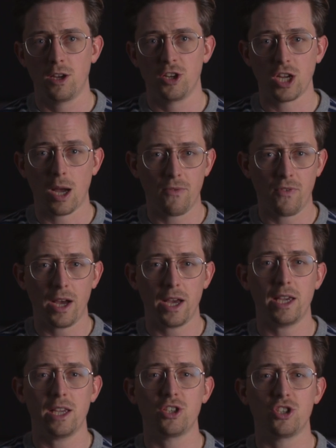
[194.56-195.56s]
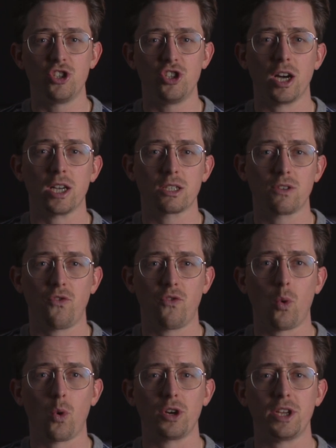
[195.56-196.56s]
Shopify is just
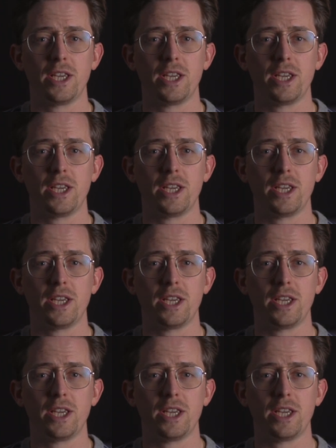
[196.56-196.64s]
for